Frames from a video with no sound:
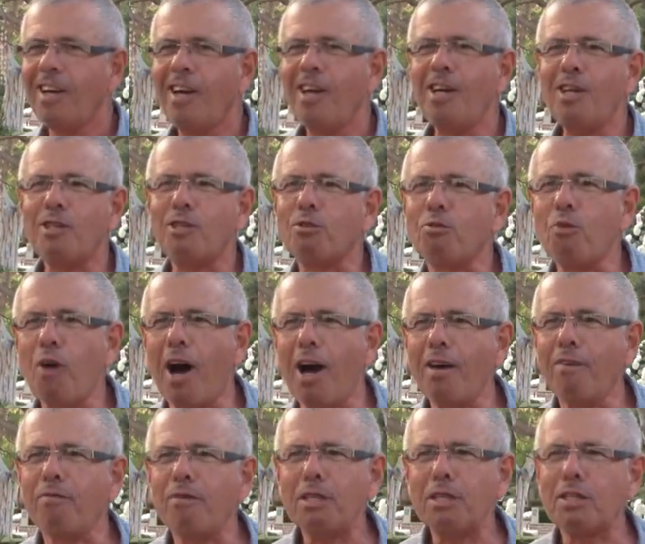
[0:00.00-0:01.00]
His
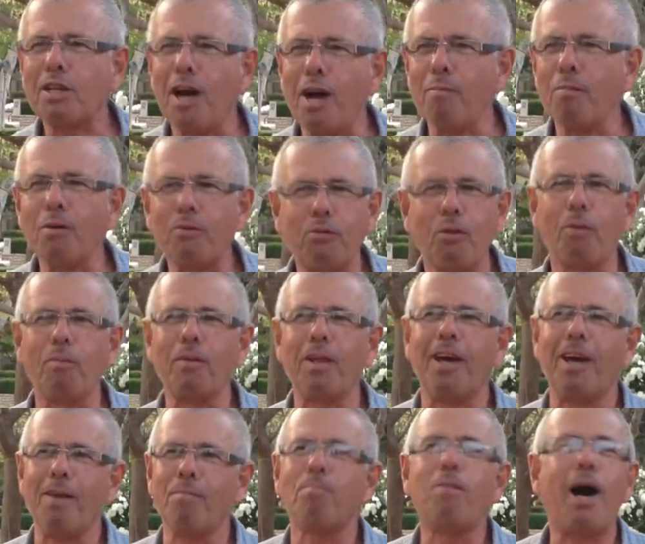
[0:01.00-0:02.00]
drive is coming from
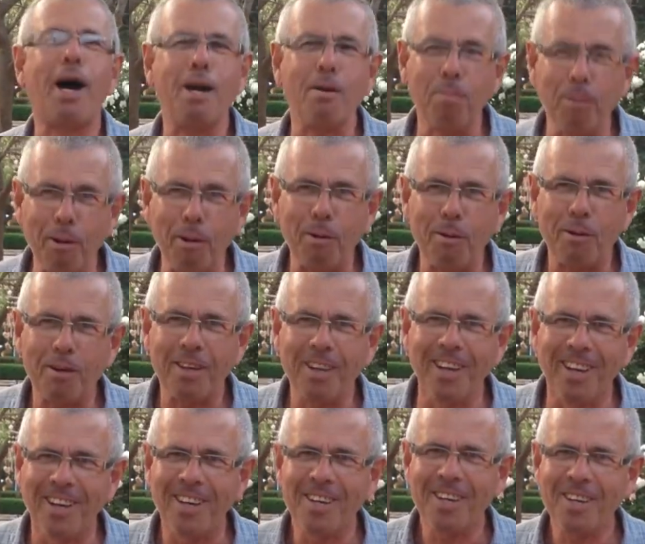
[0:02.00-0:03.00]
the Bible,
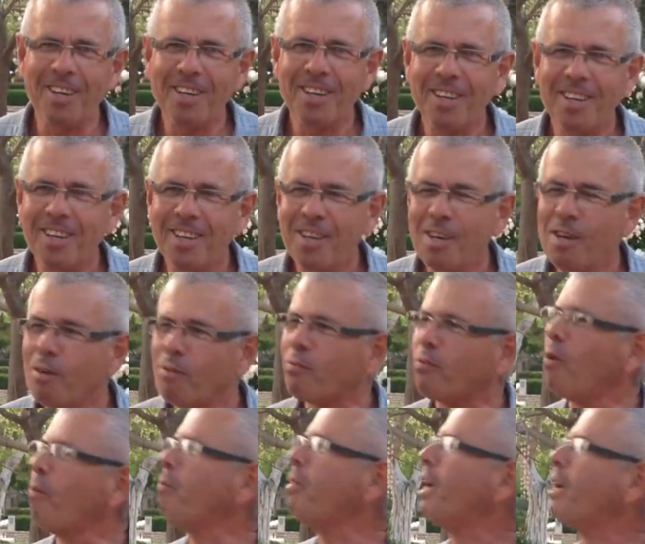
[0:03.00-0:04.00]

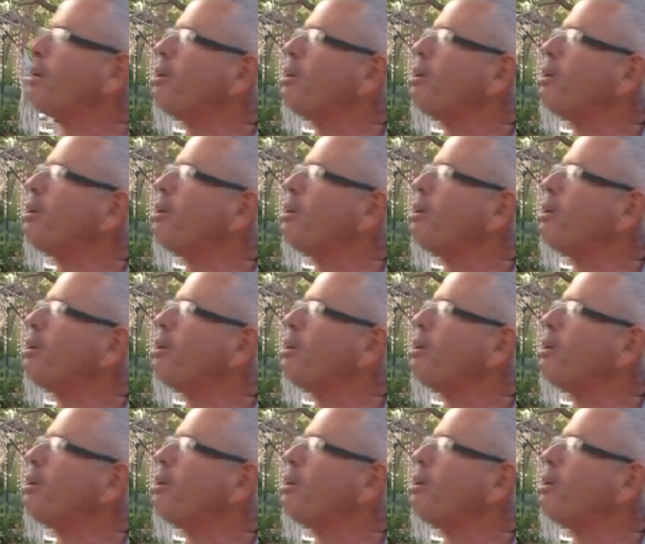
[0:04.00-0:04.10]
from the